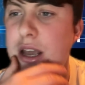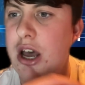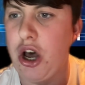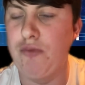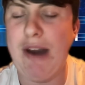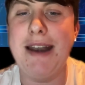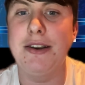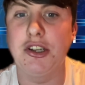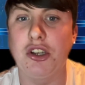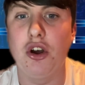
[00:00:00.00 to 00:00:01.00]

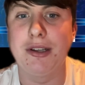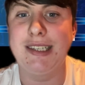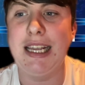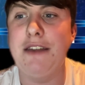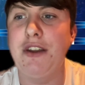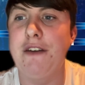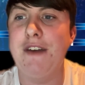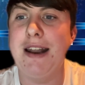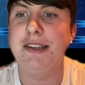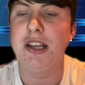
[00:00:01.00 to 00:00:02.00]
horrendous on TV
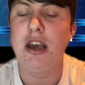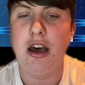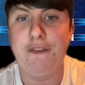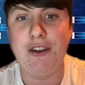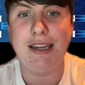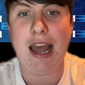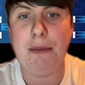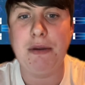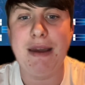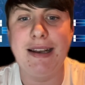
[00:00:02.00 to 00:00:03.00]
events. I think
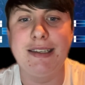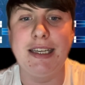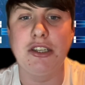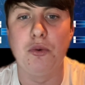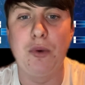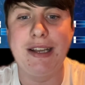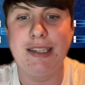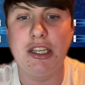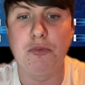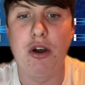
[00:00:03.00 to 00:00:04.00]
Cammy Menzies wins
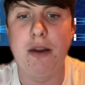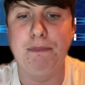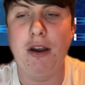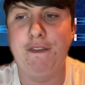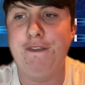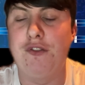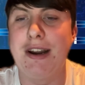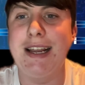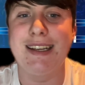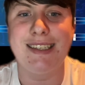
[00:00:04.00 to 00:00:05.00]
this one by
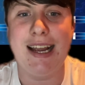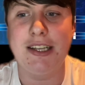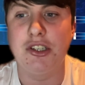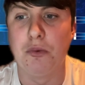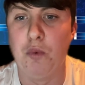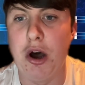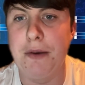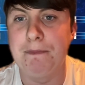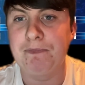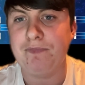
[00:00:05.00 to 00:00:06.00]
3-1.